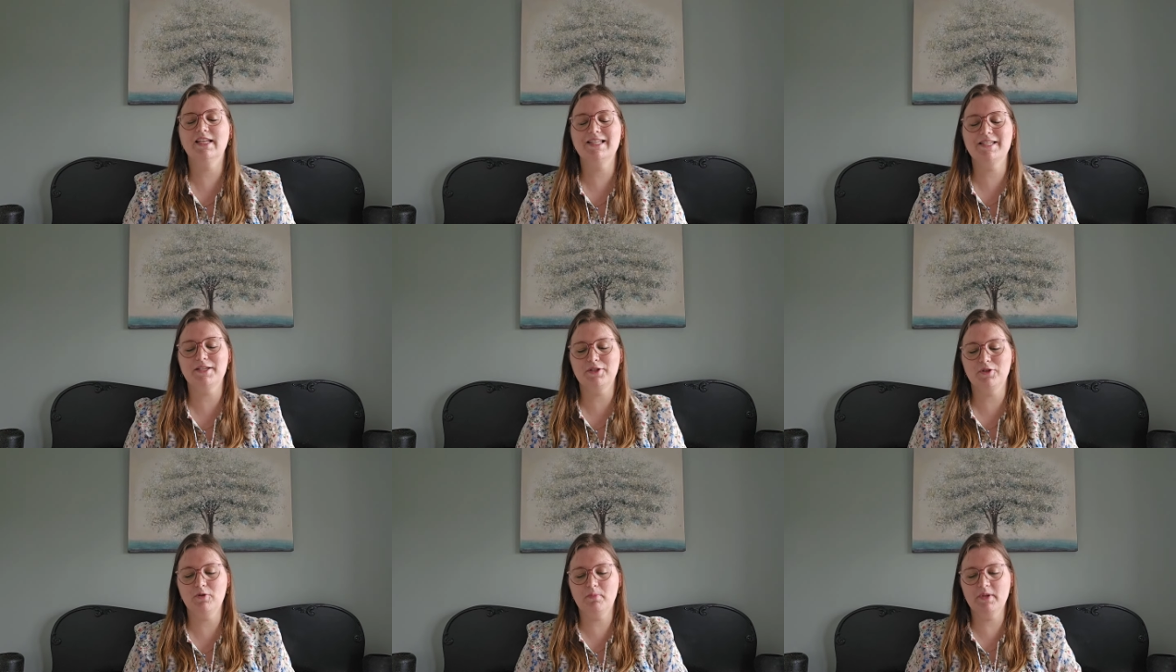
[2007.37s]
It's a
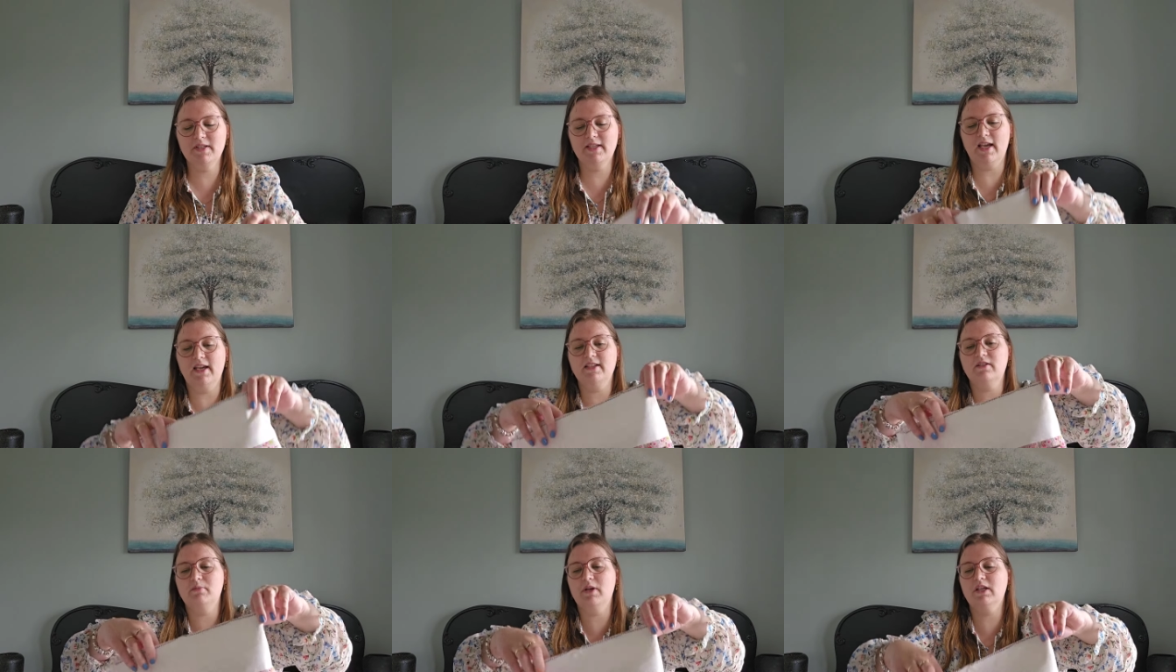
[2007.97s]

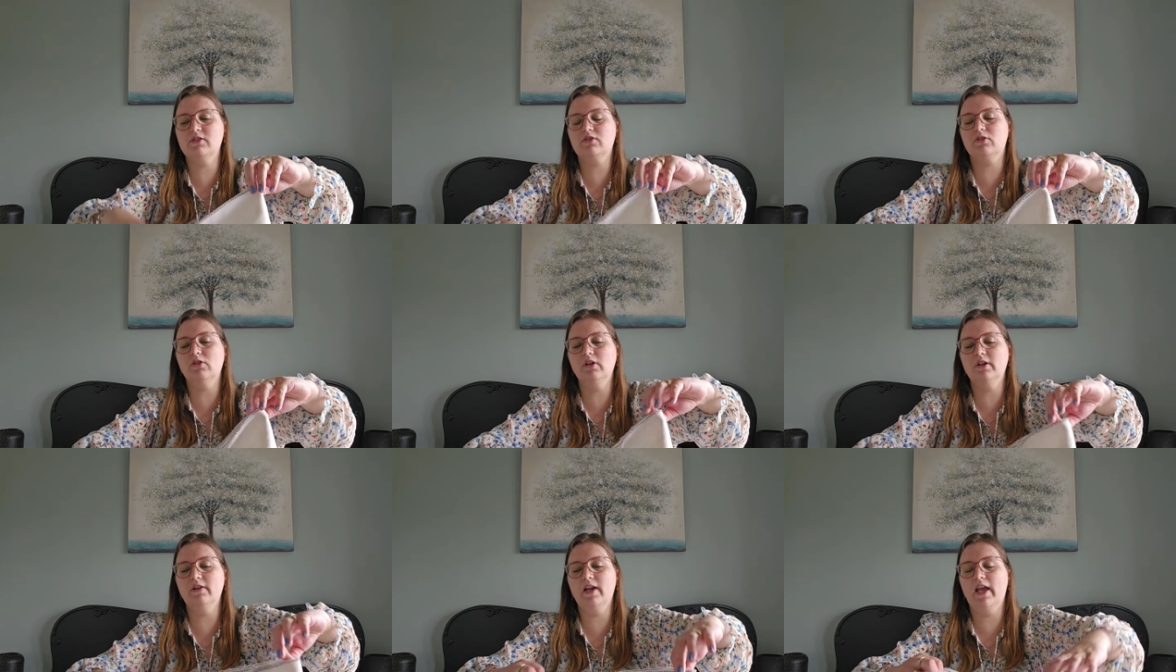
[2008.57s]
supersized max
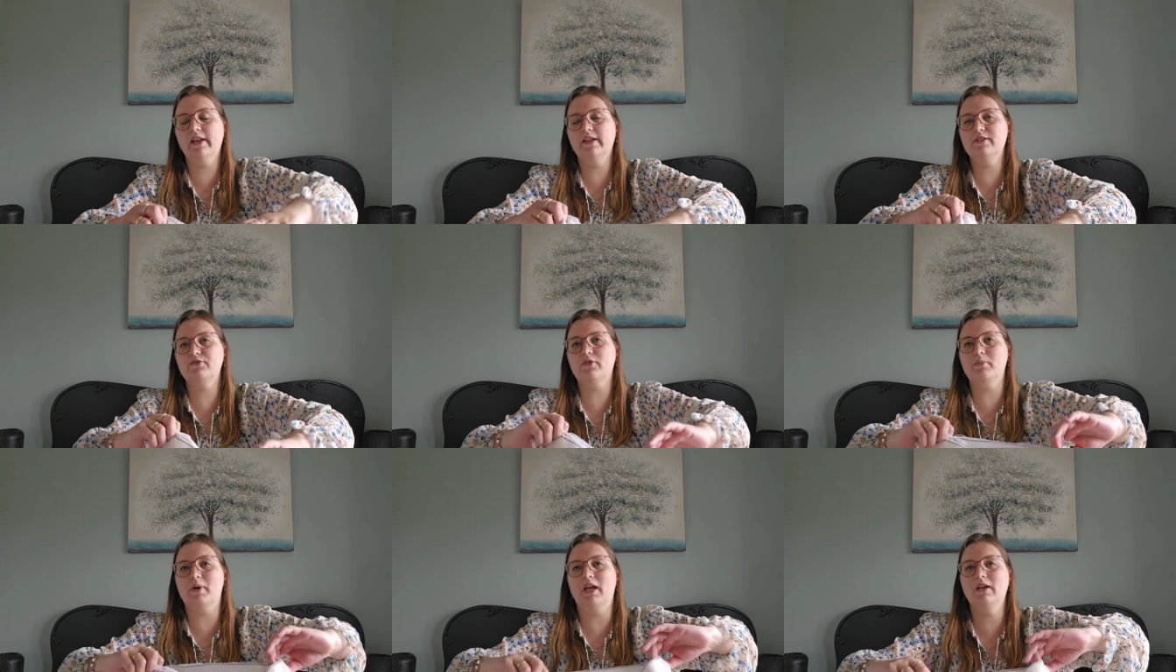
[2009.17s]
color and it's
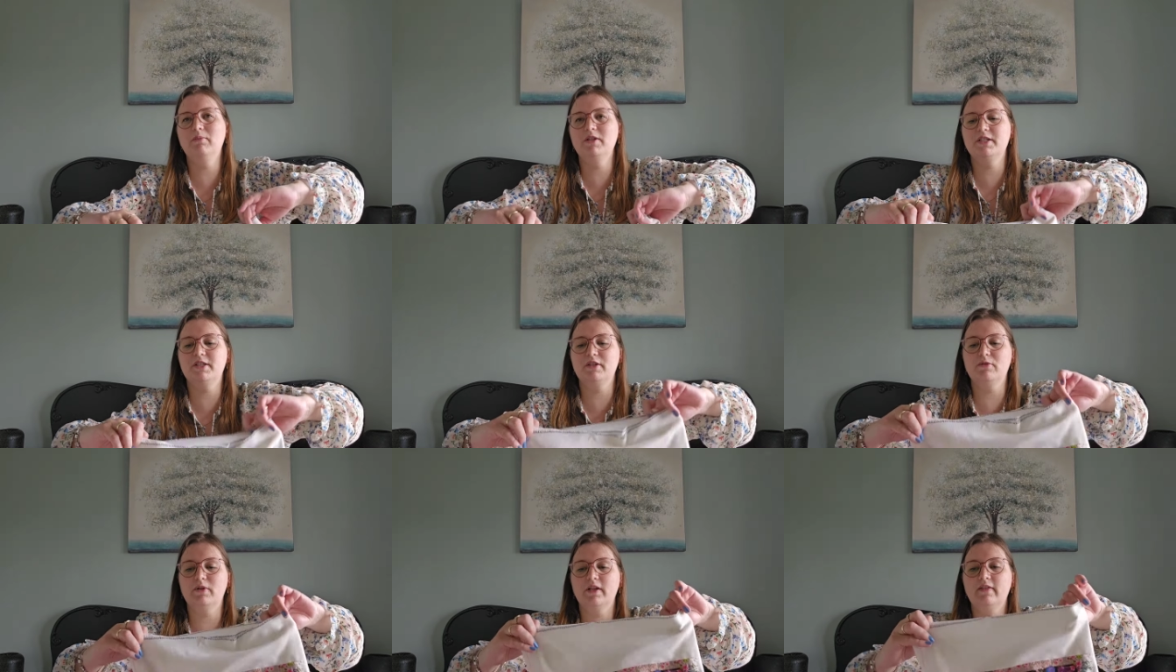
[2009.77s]
from Amy
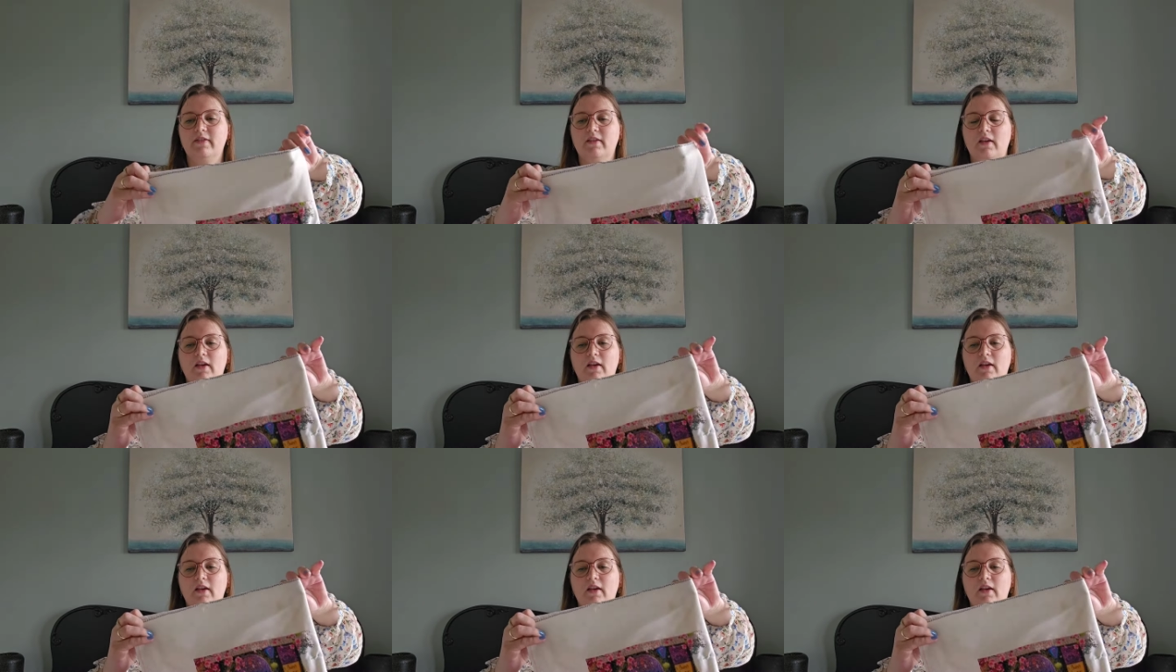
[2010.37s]
Stewart.